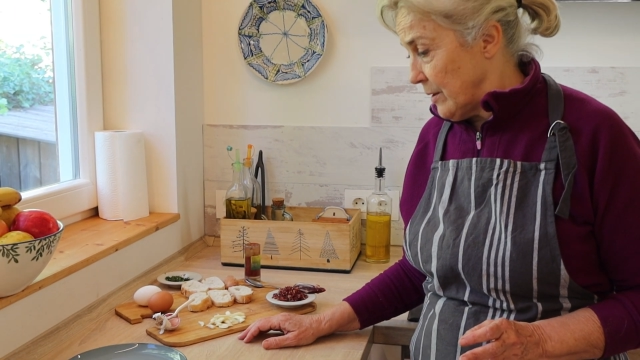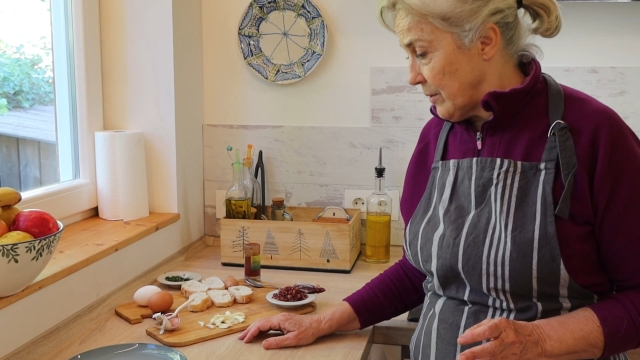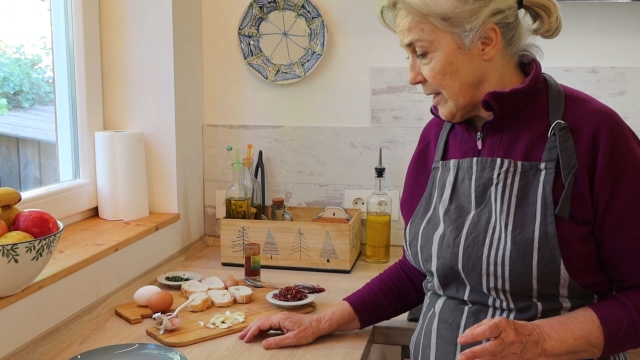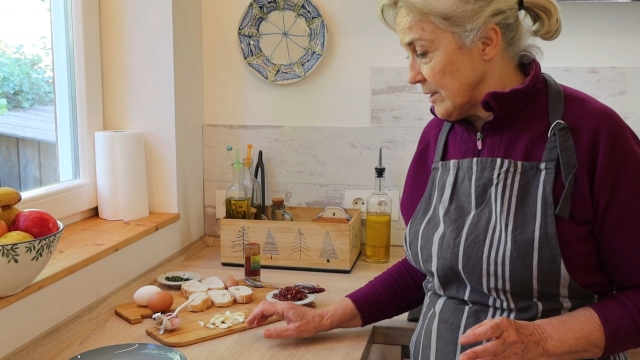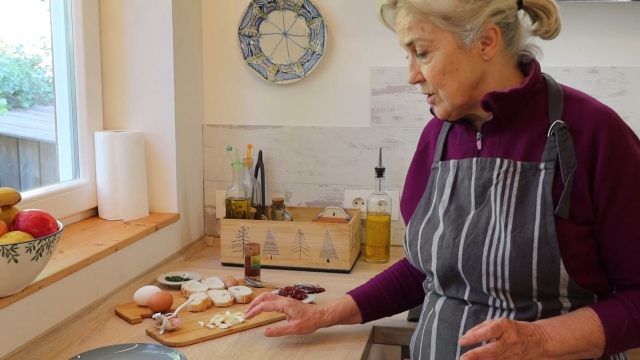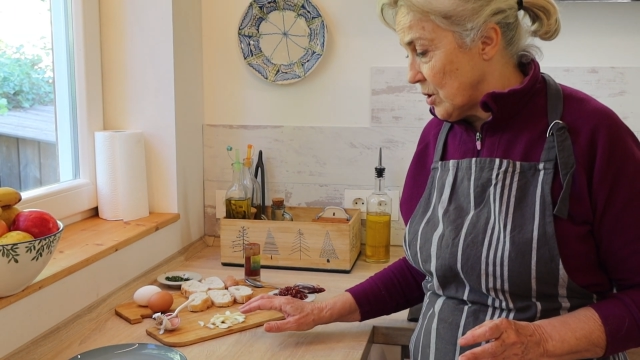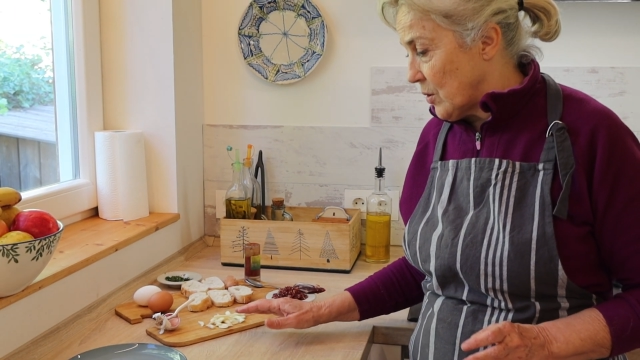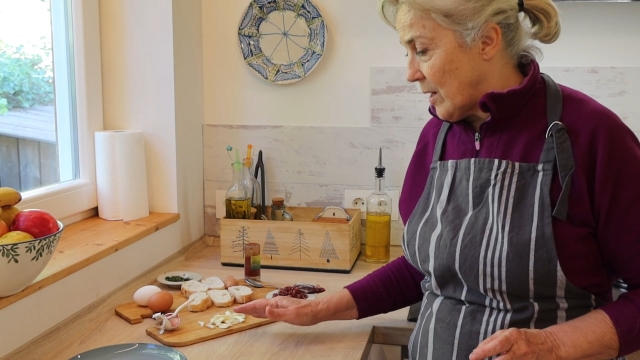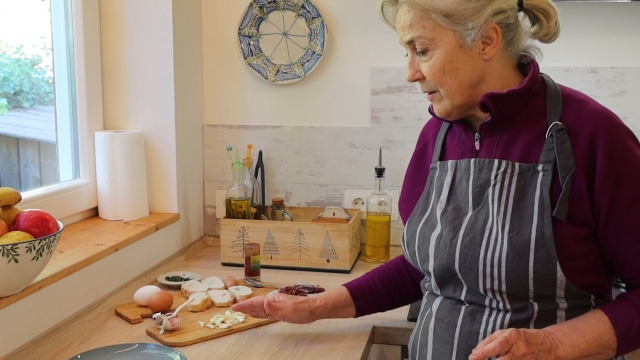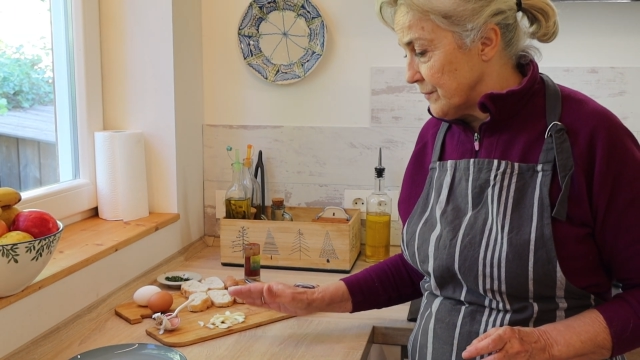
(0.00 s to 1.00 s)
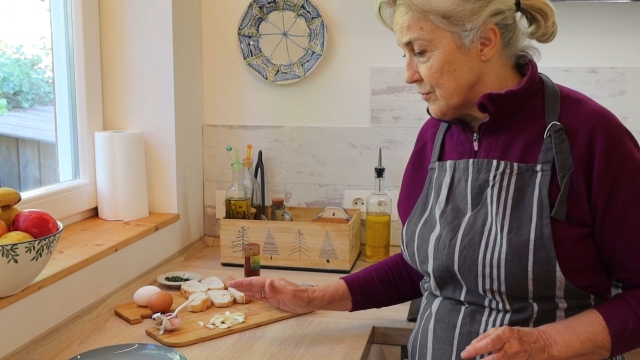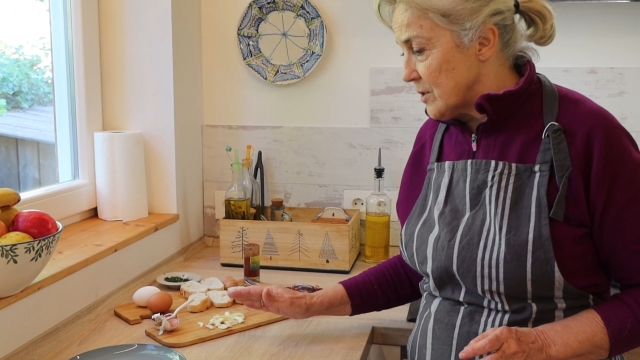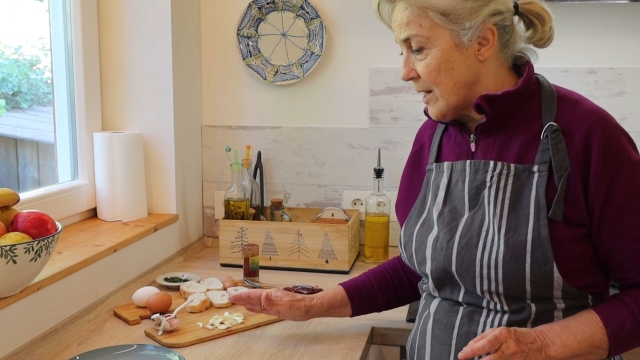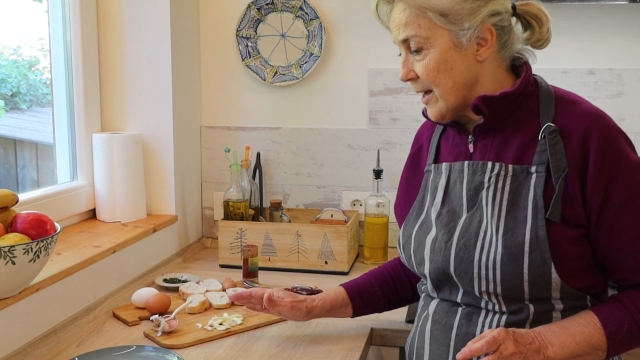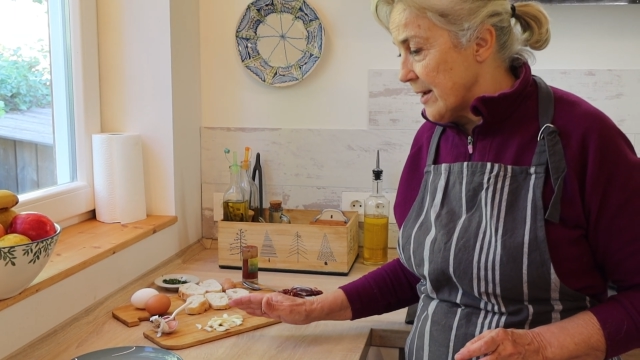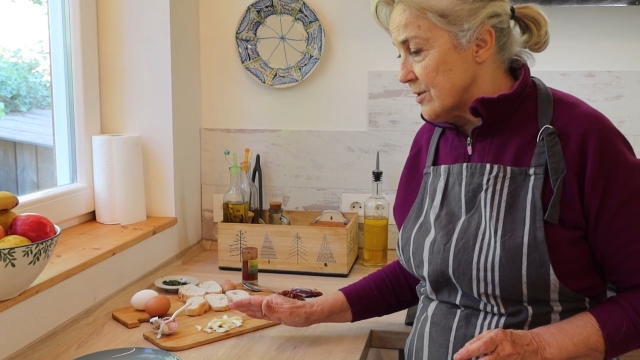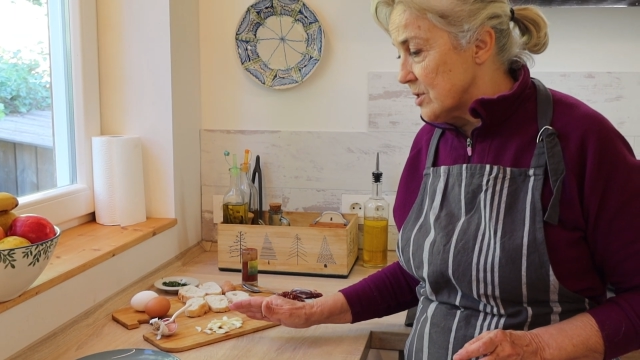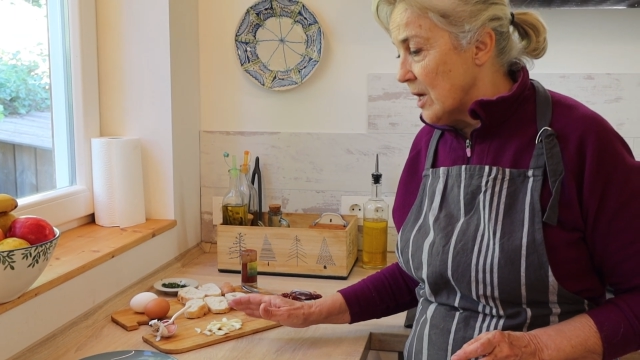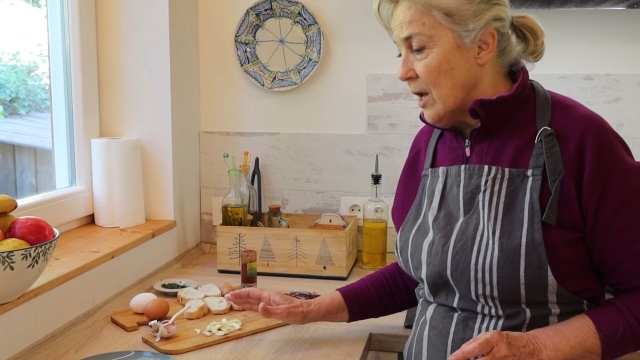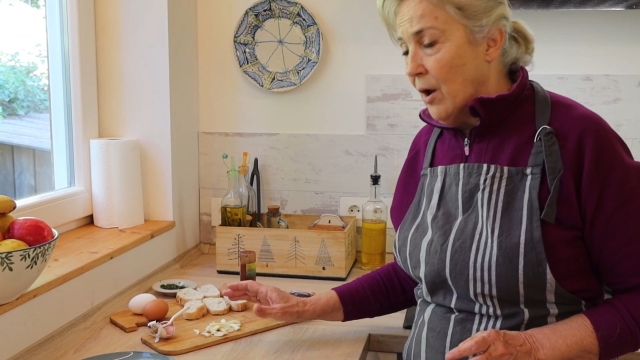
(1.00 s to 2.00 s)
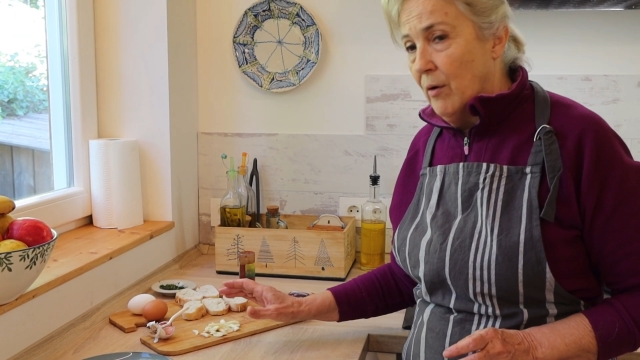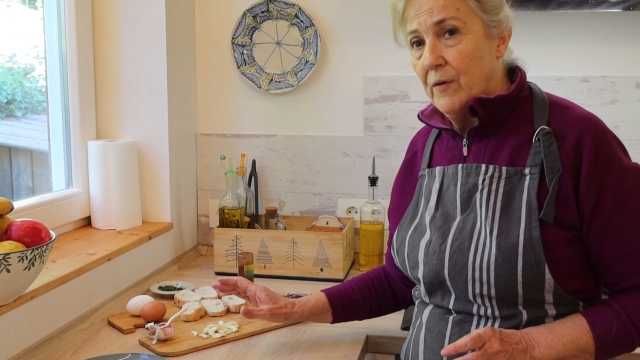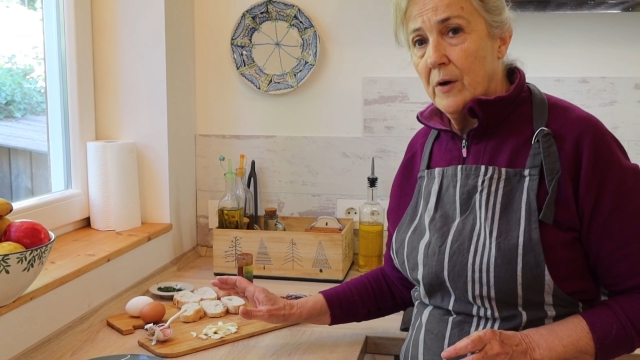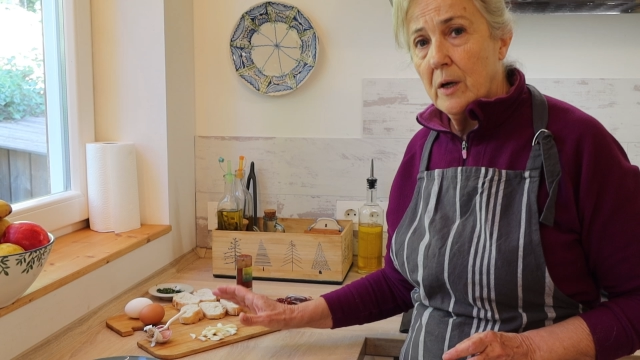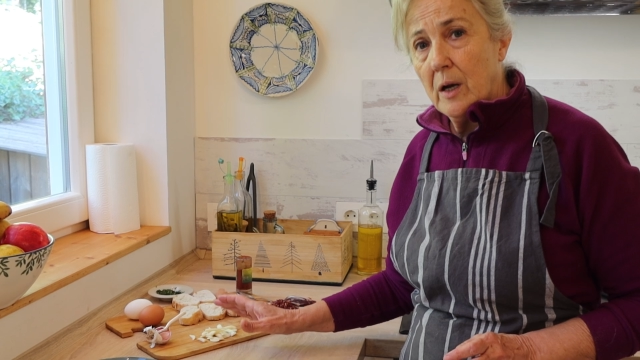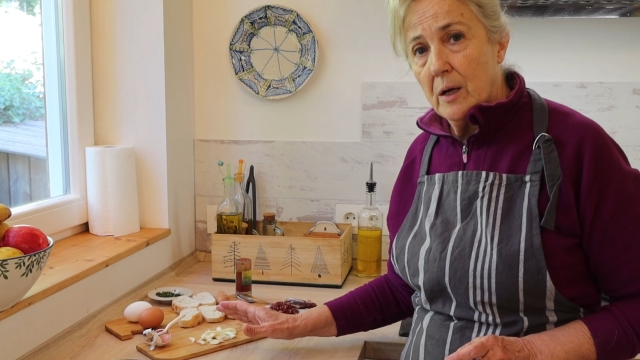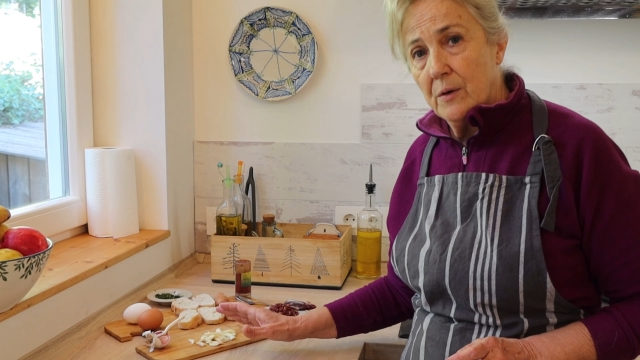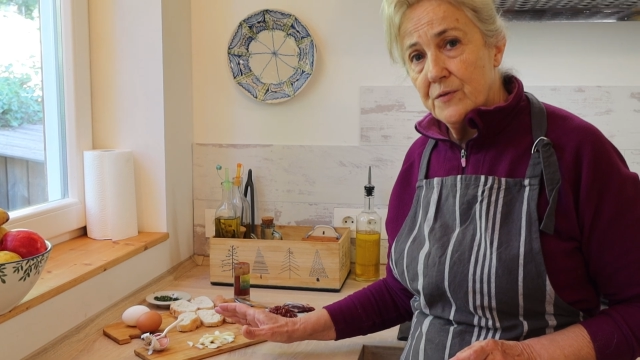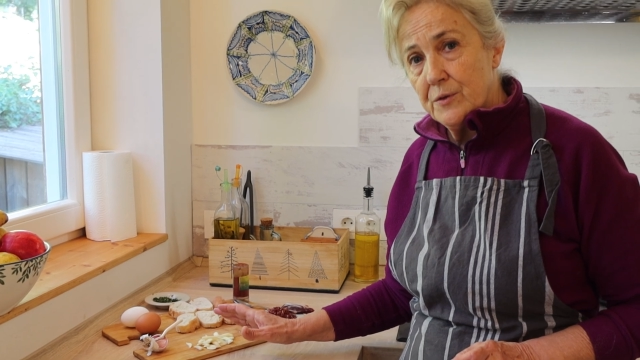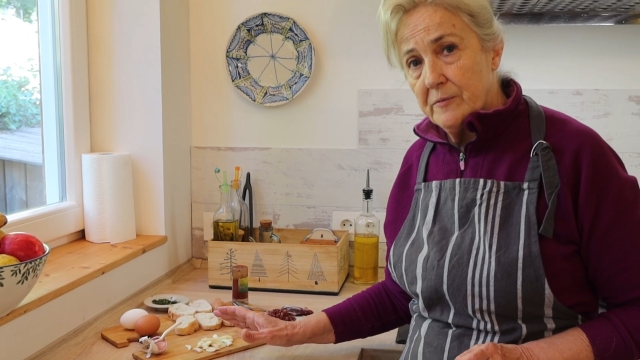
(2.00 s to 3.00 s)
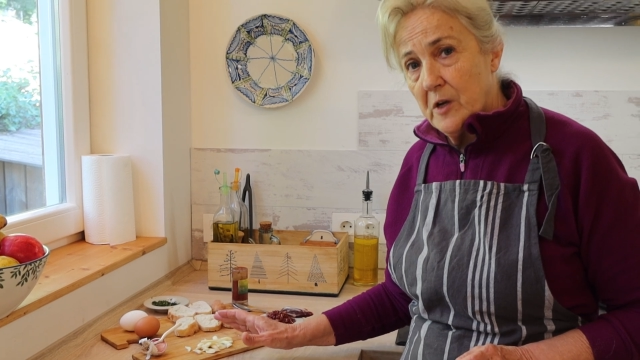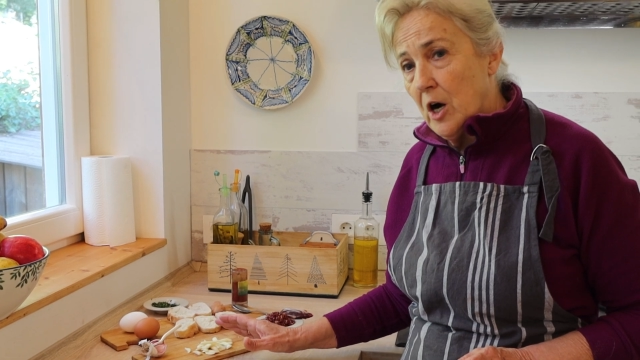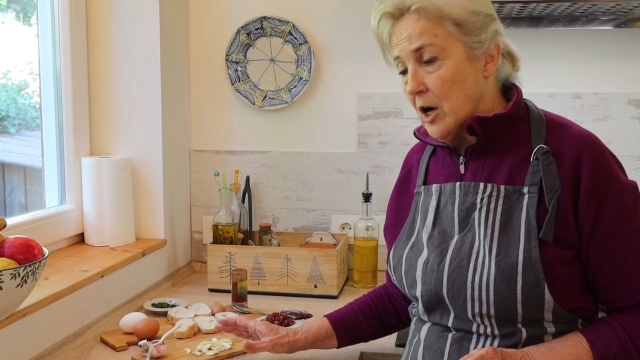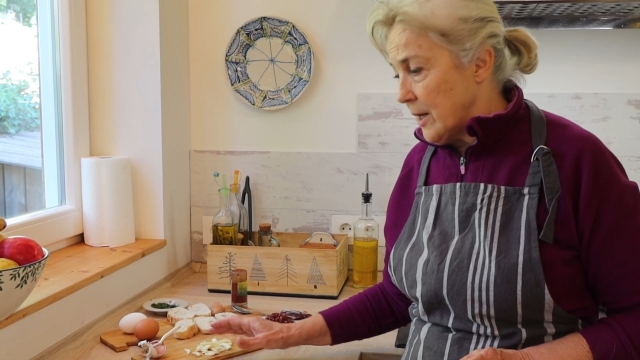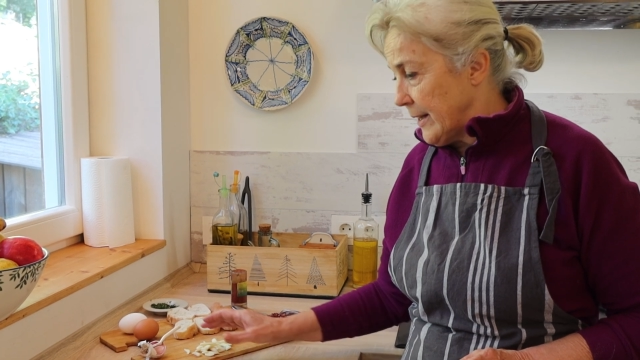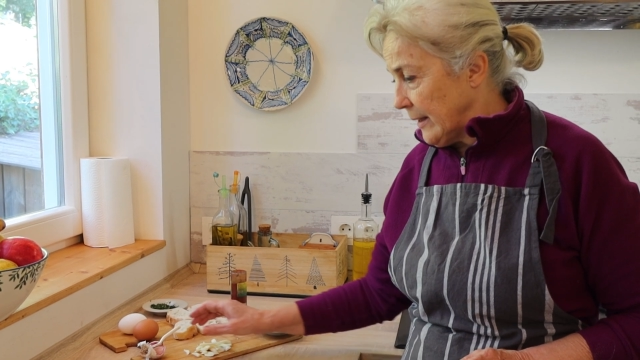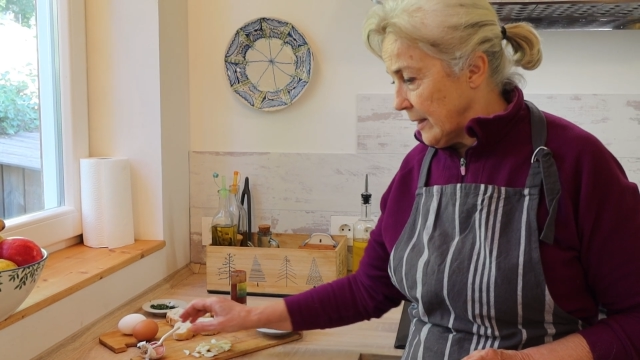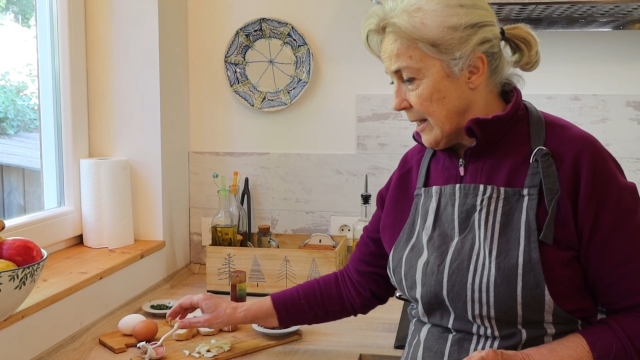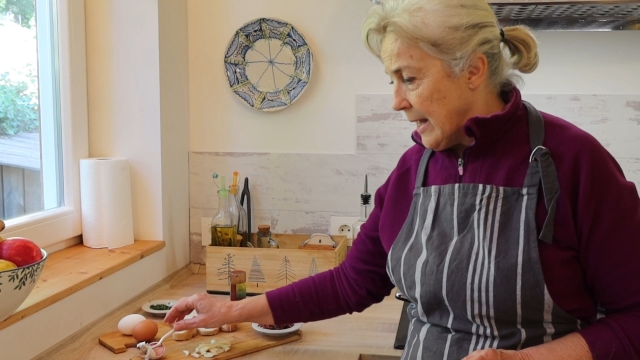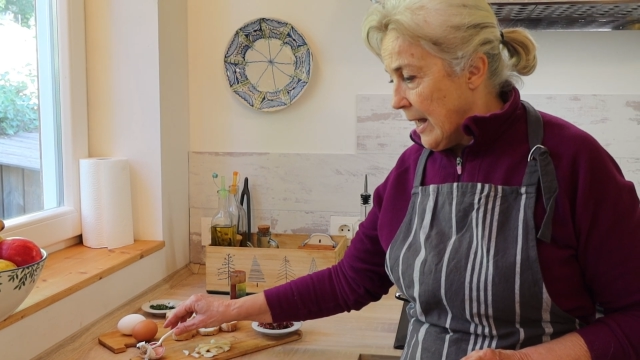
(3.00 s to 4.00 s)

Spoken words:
Okay, so I've sliced 4 cloves of garlic.